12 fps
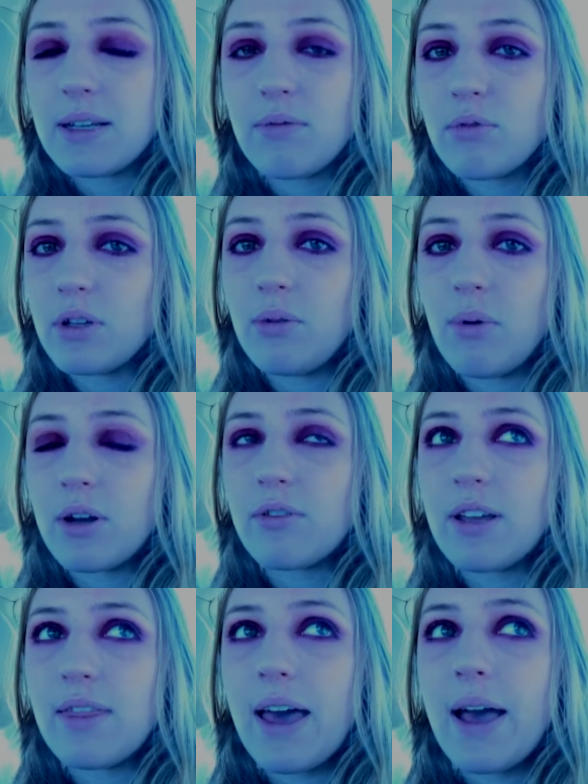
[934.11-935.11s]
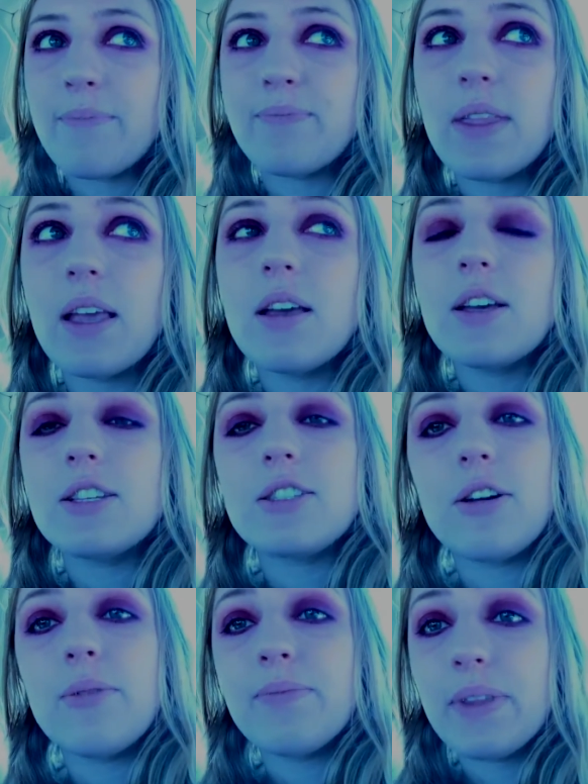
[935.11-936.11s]
I really want to read that.
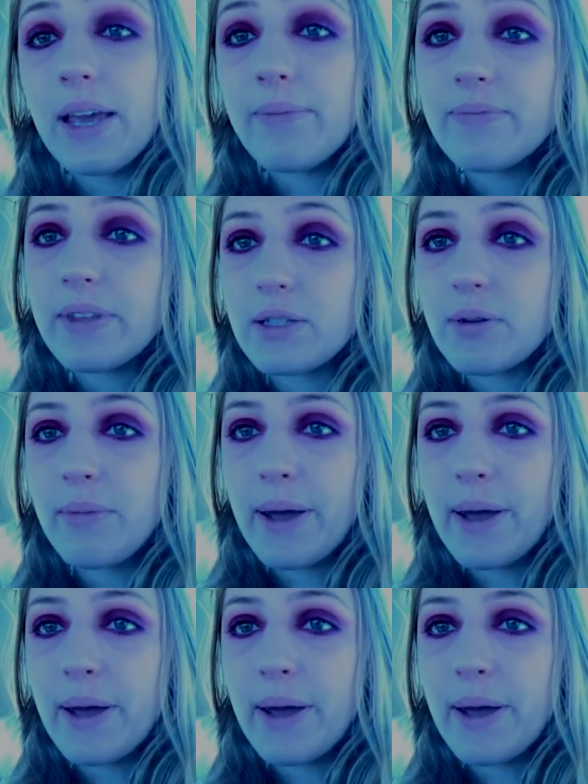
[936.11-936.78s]
So, yeah, that's where I'm